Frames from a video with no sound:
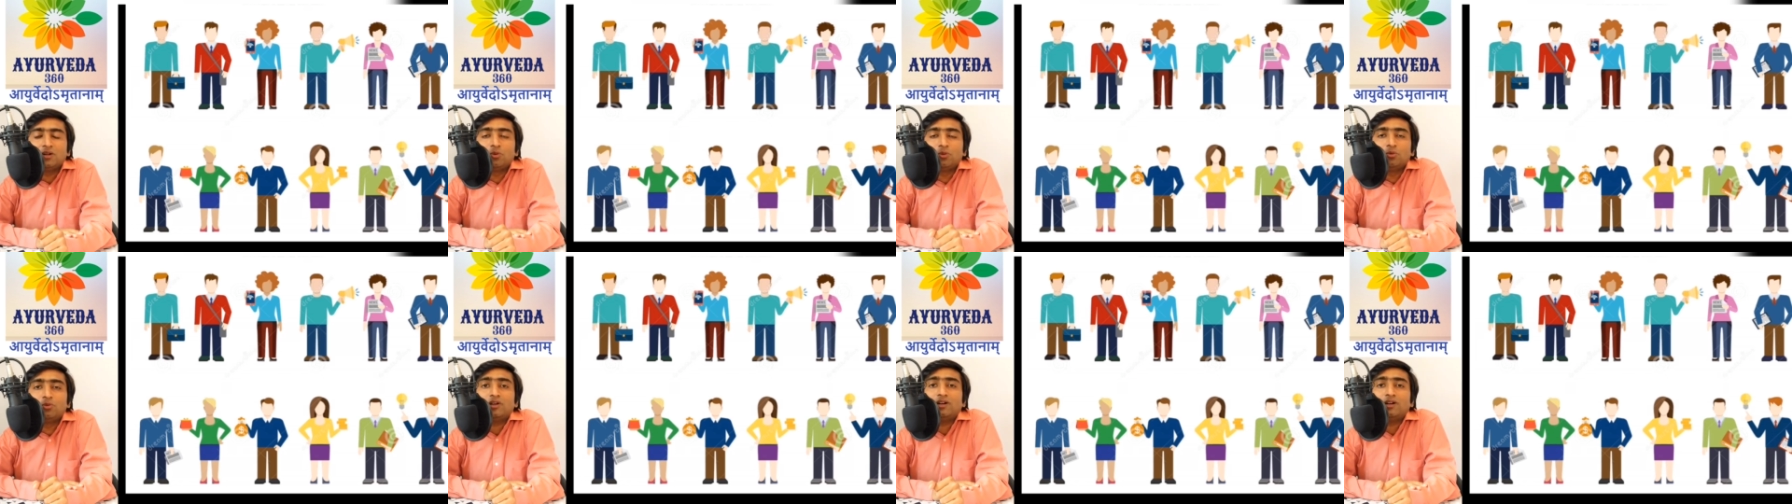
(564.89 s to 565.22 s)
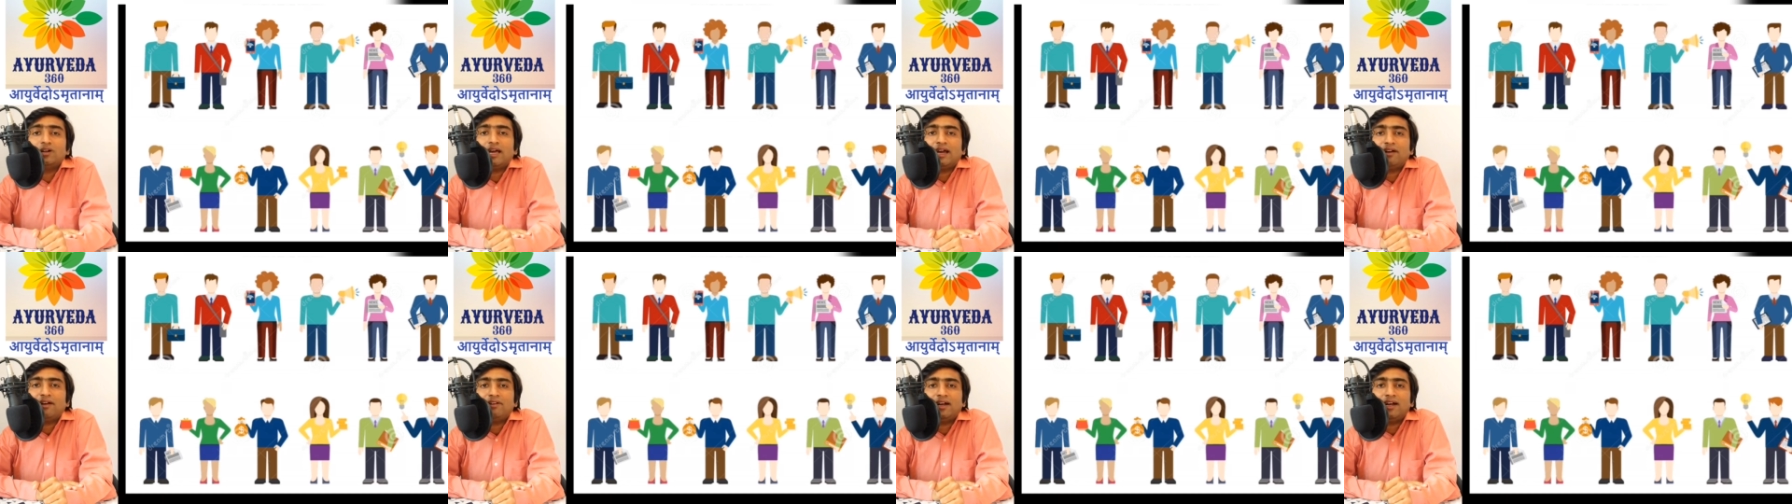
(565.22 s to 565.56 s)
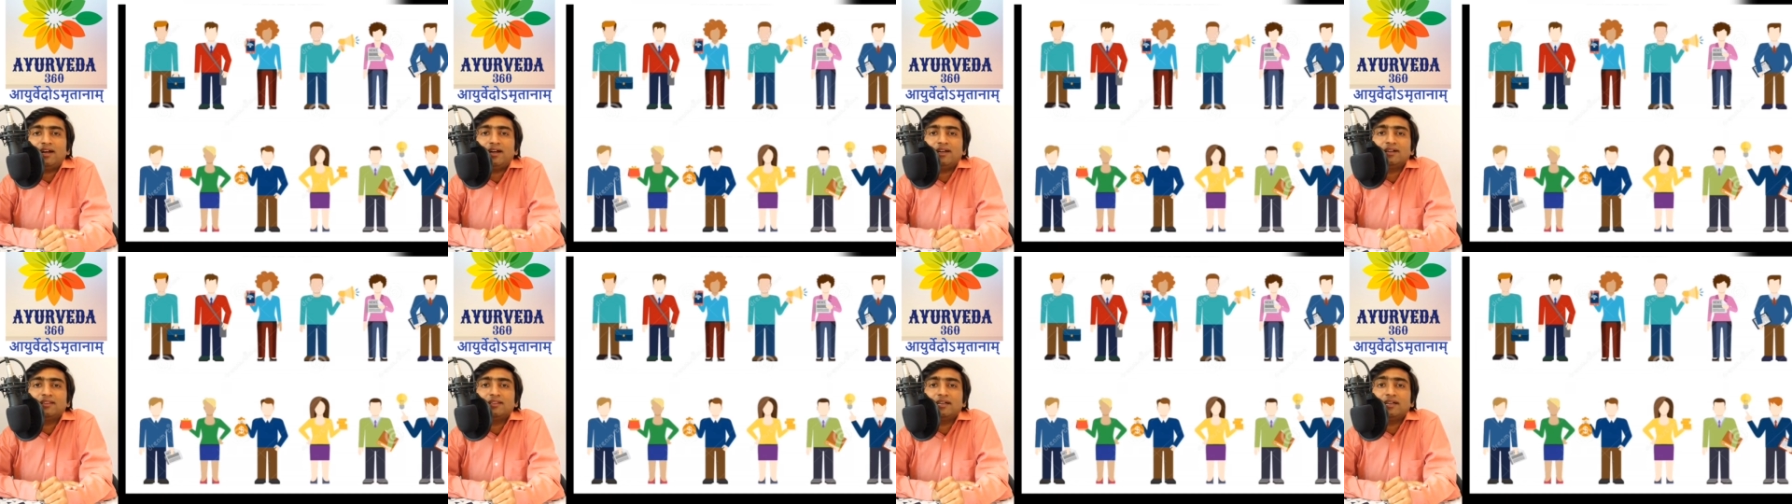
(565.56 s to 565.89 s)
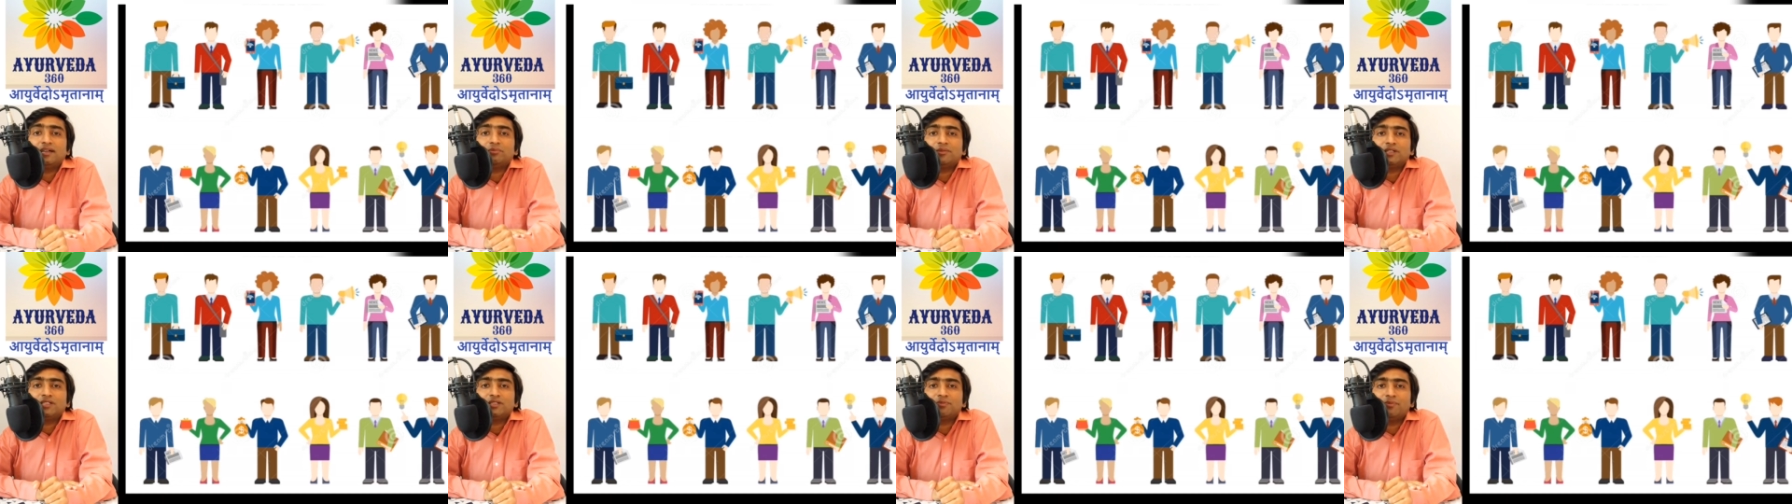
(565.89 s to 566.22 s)
wouldn't have had
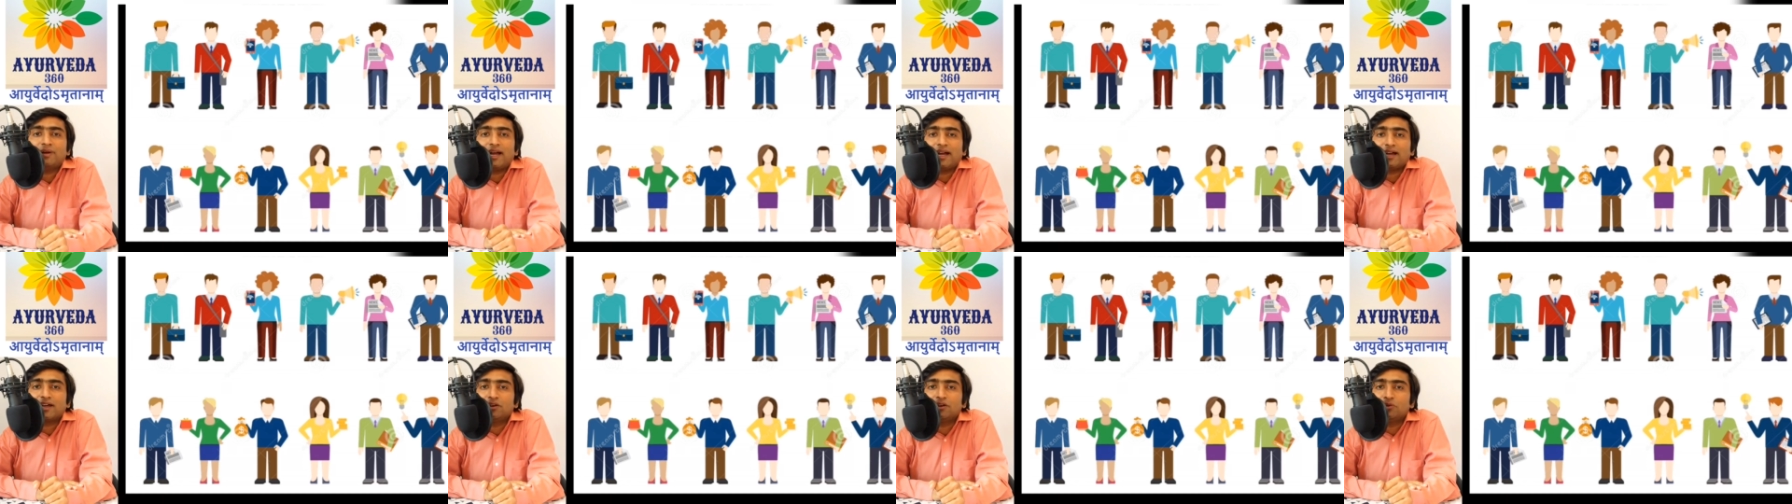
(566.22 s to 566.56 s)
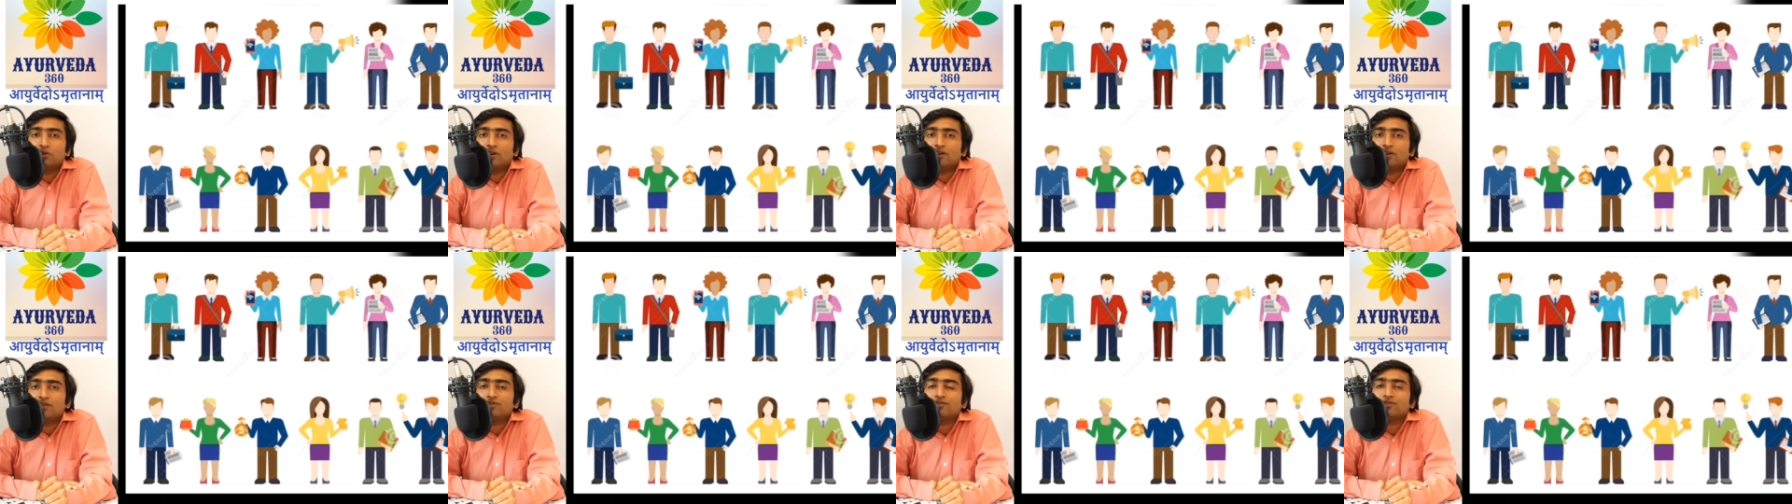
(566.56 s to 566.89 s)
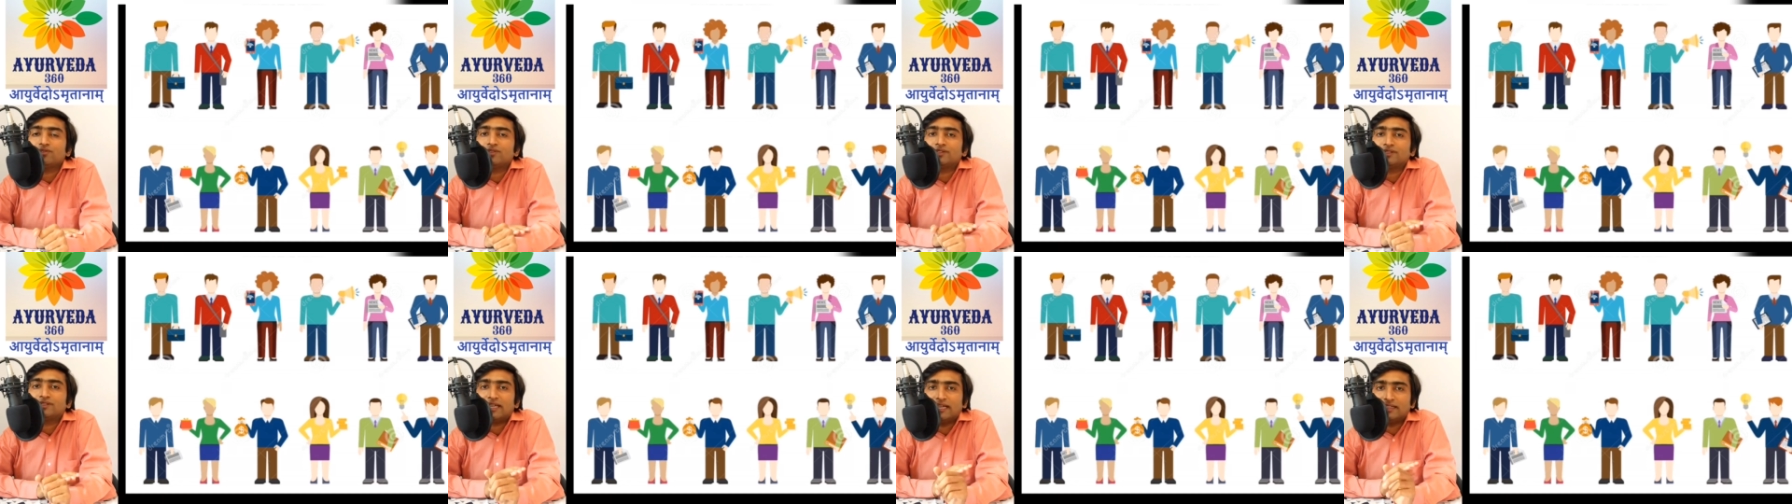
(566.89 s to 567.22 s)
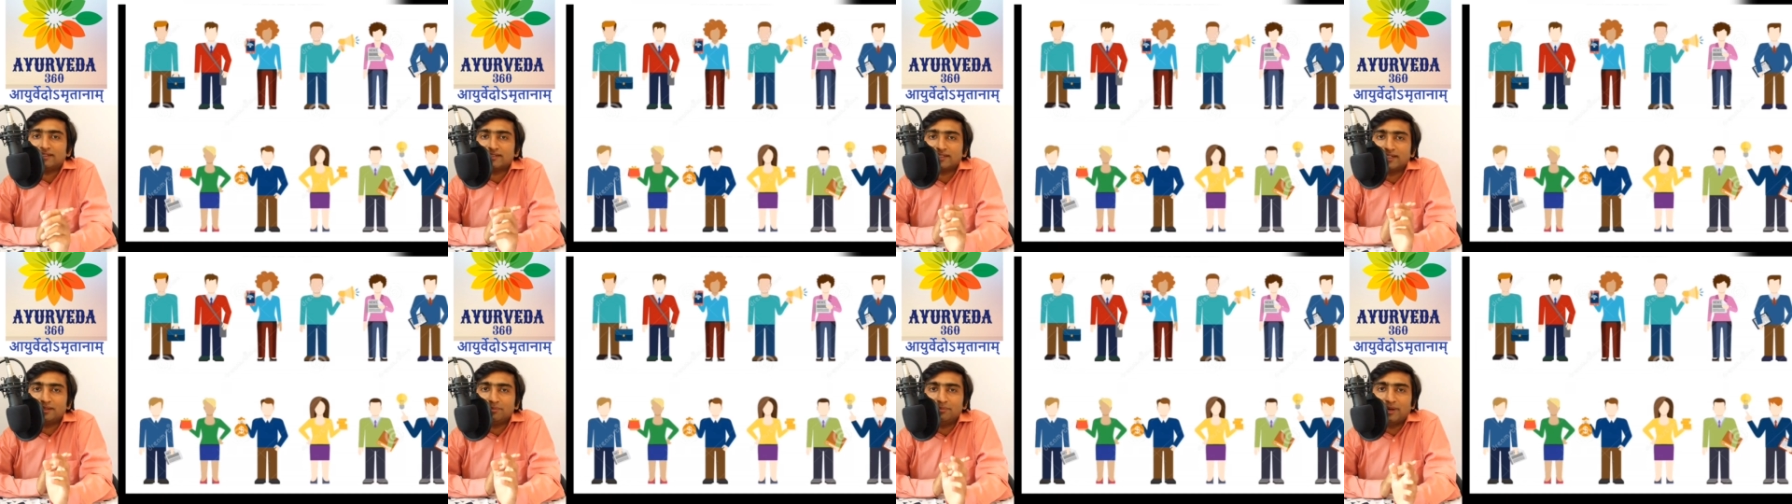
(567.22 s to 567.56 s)
that much background of
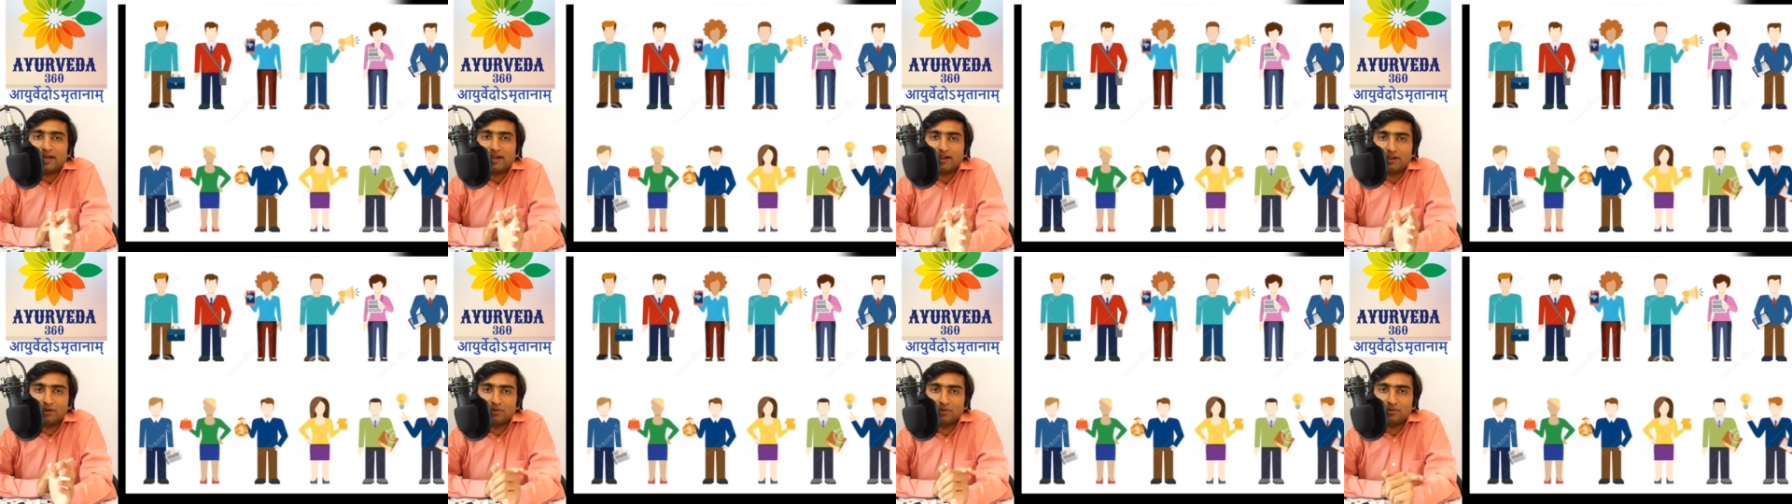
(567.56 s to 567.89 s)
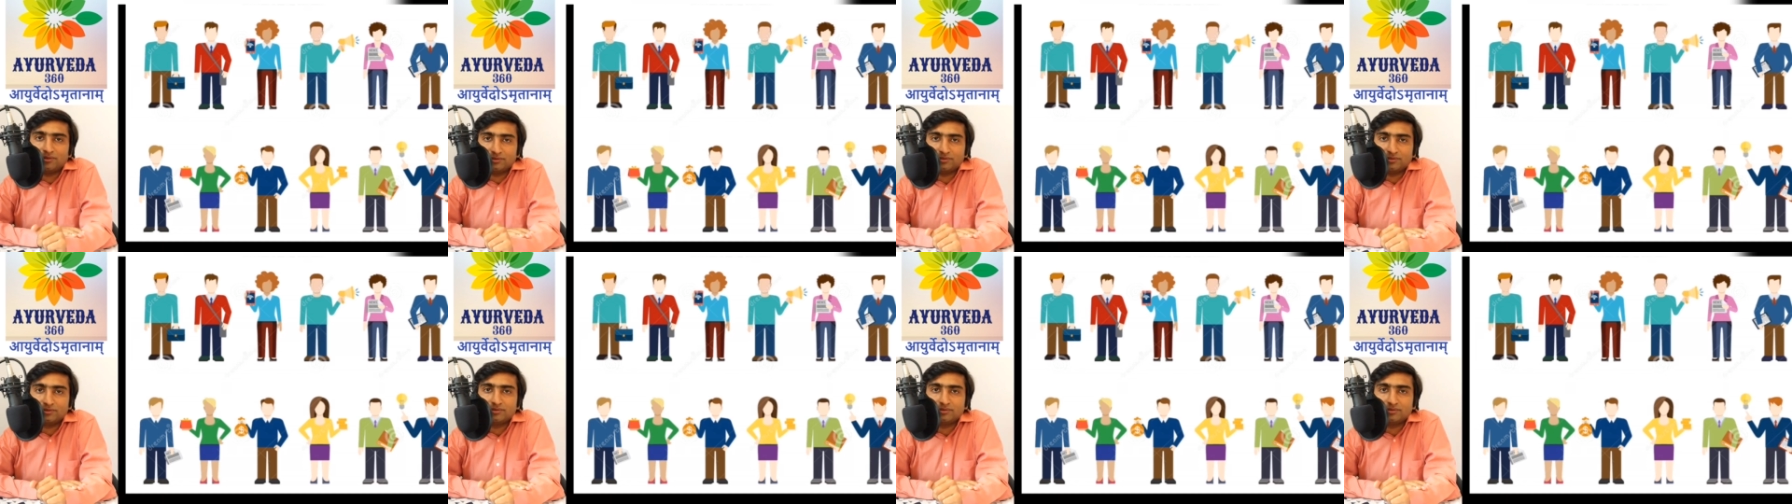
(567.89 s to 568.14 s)
Sanskrit background.